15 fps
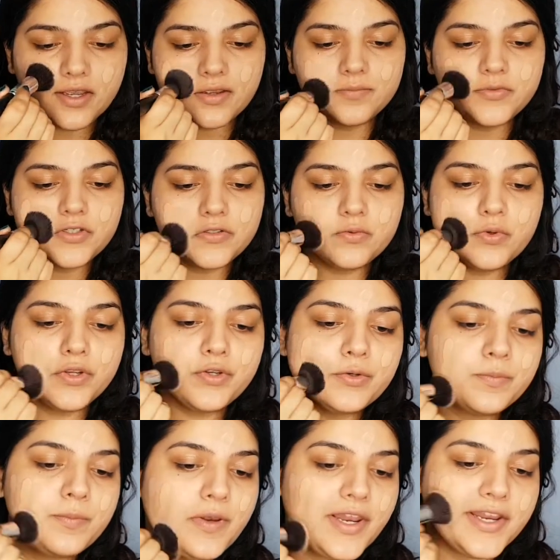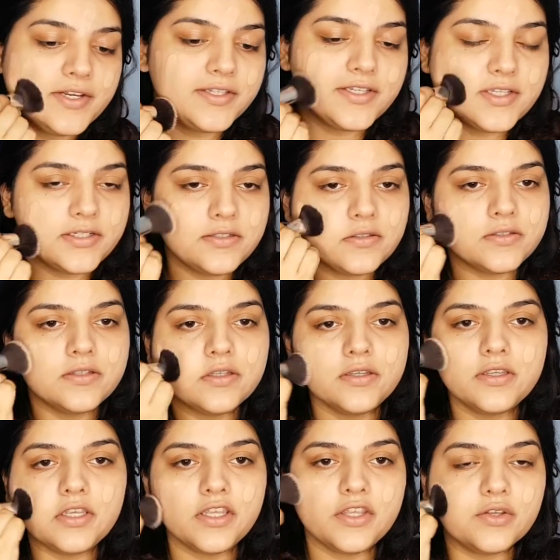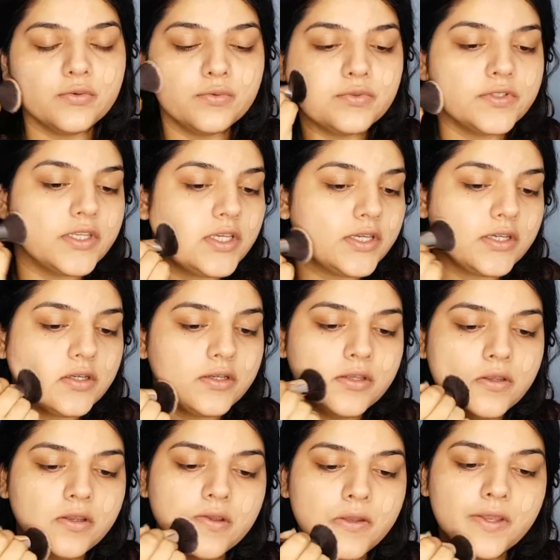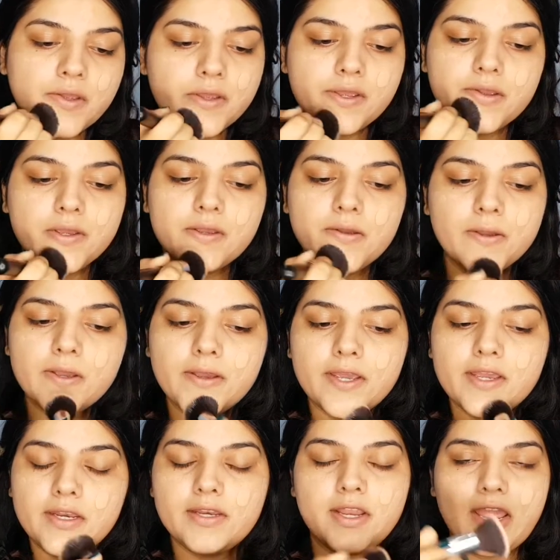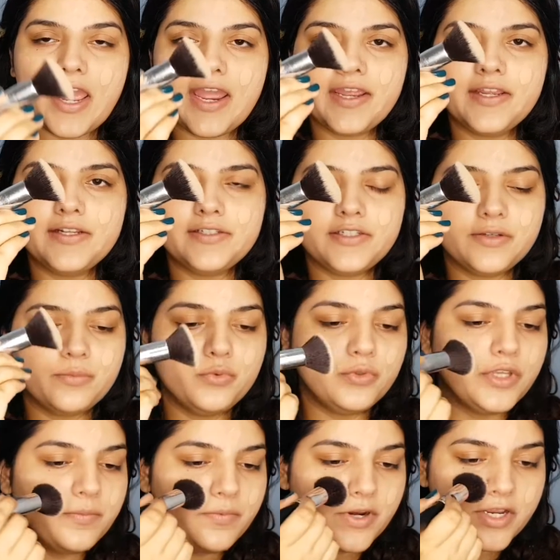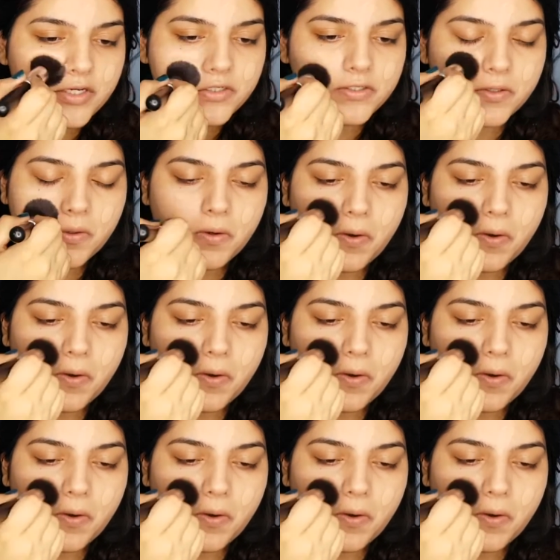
I'm just going to blend this using an angled kabuki brush.